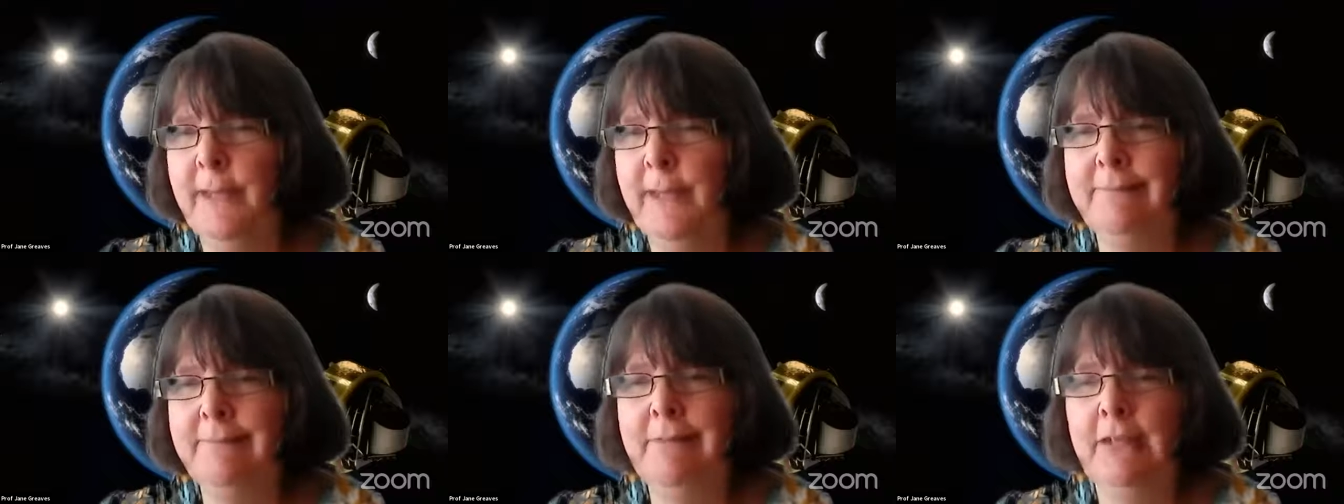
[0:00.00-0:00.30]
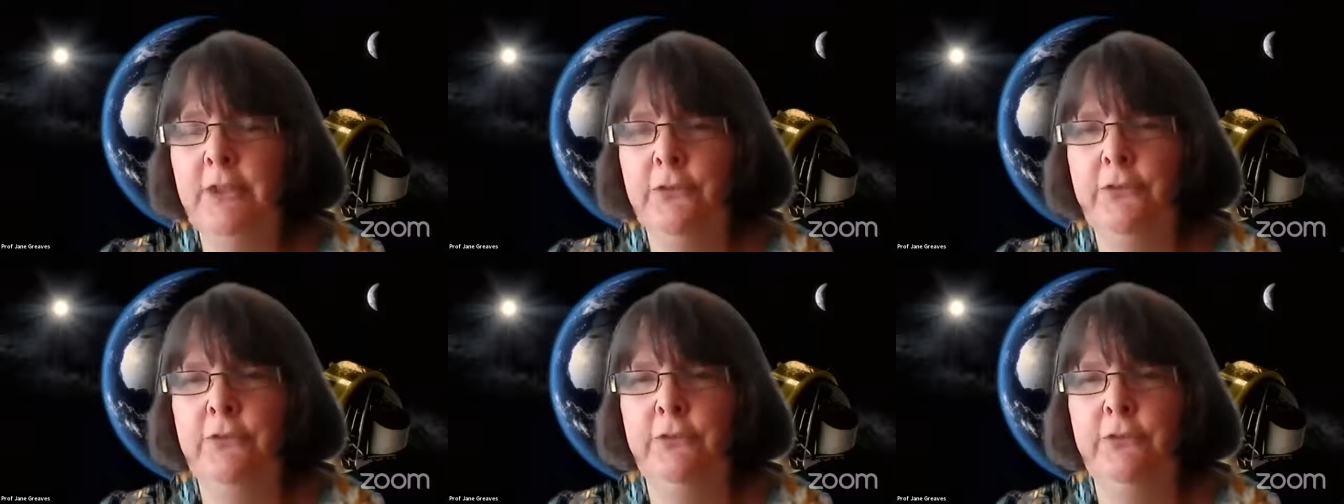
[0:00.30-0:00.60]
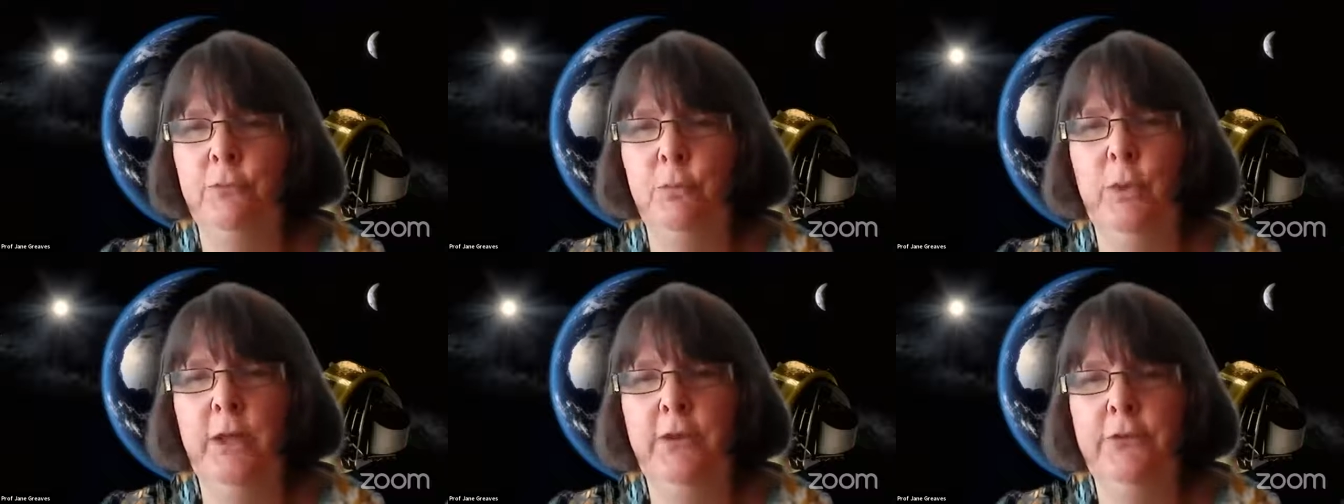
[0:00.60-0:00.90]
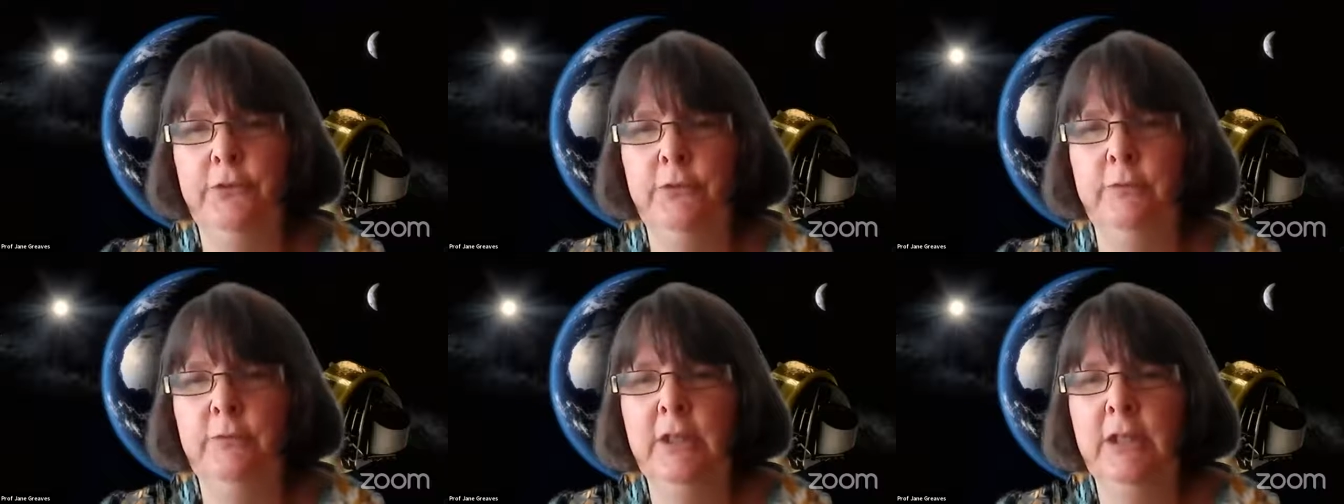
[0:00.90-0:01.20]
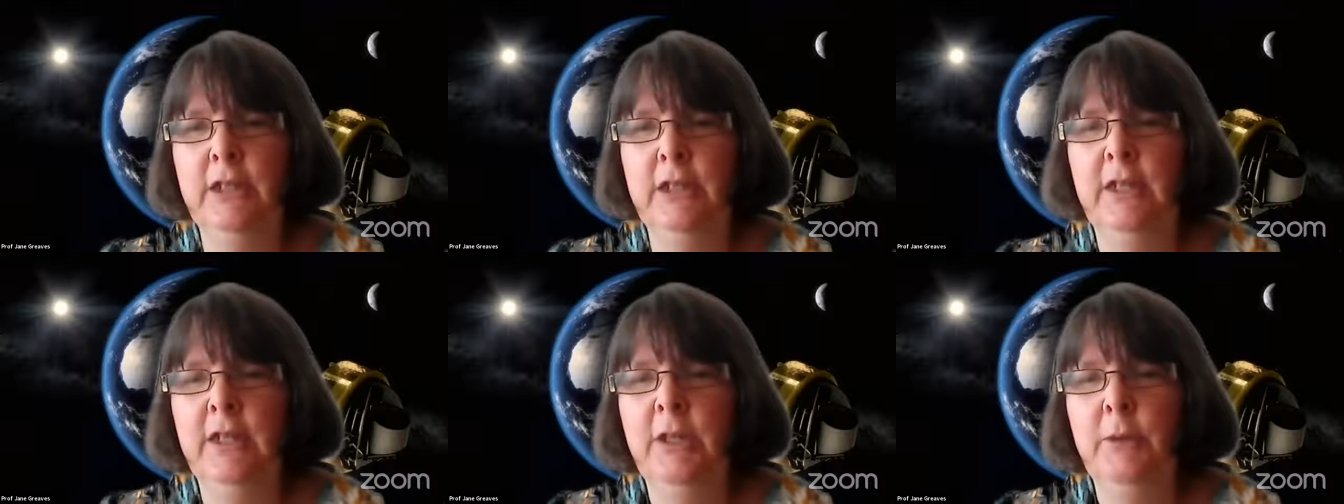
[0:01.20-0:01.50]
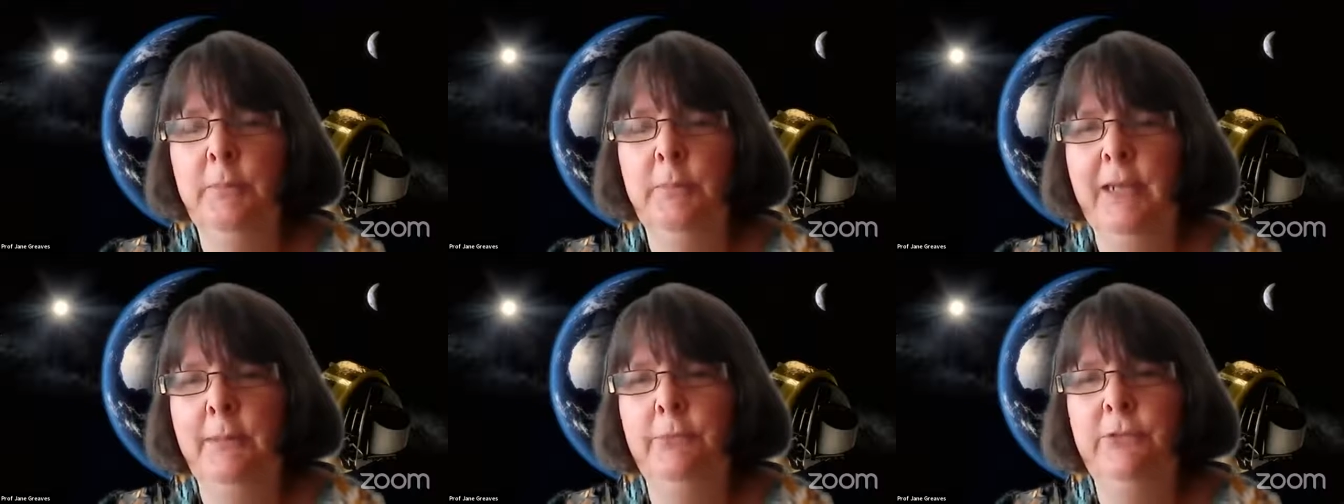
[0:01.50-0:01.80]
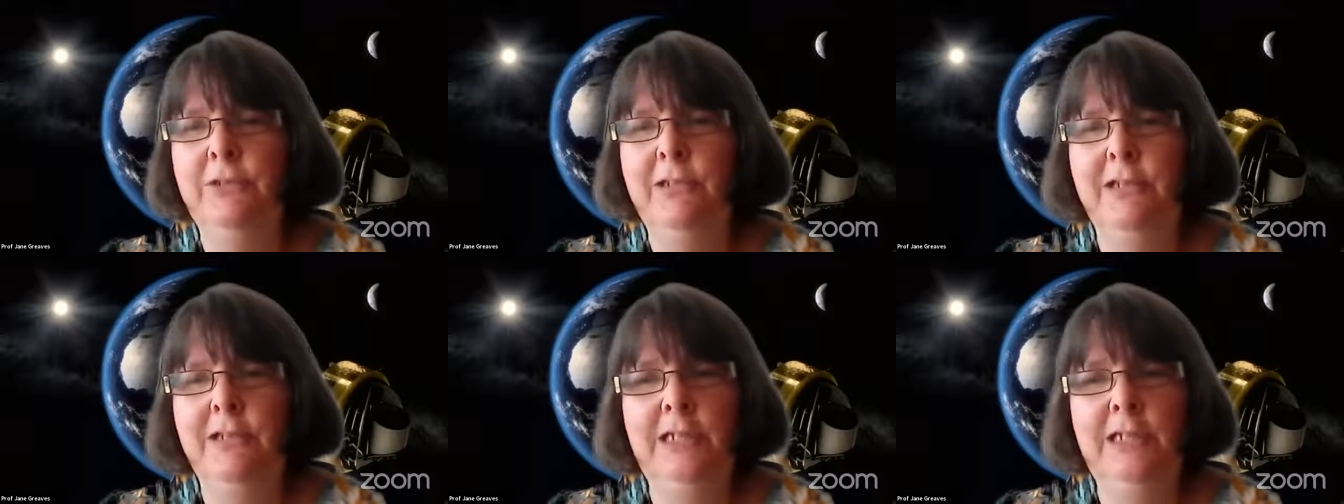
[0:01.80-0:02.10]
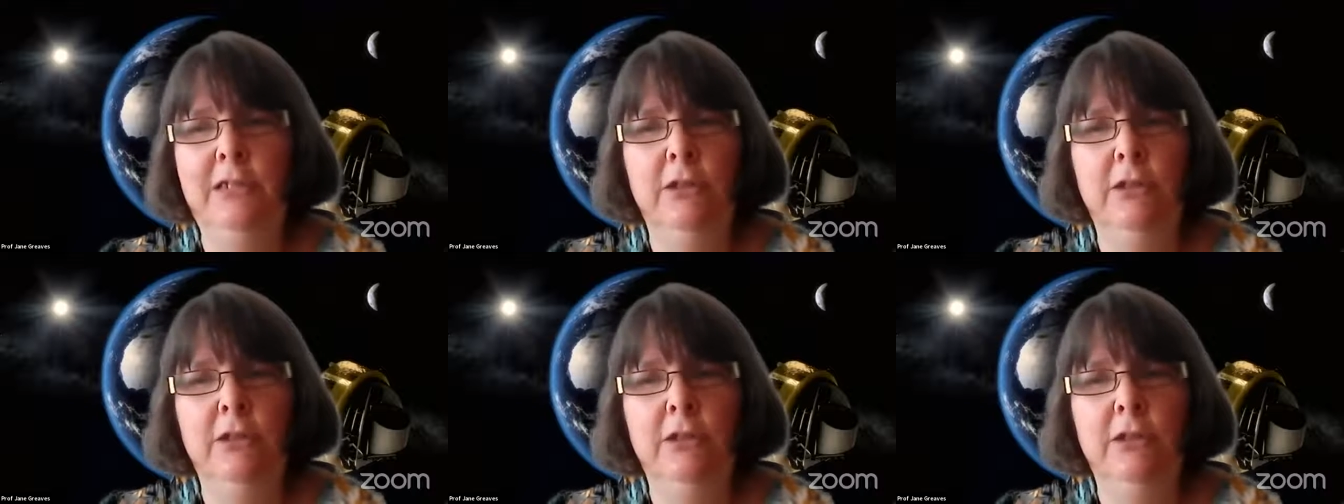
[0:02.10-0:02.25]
backgrounds, different ways of perhaps slightly